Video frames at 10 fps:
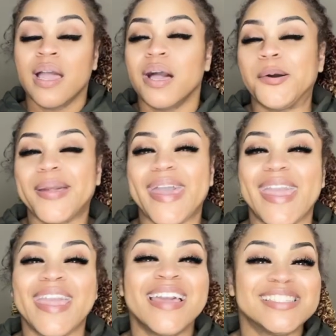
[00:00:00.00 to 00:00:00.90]

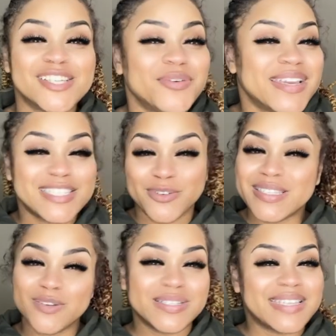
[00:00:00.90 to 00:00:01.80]
Okay. So the
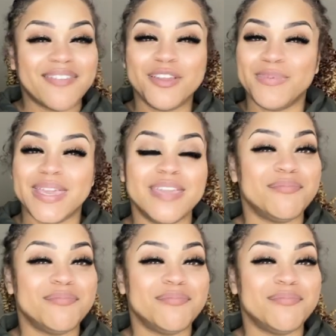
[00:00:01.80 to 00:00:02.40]
exquisite would definitely be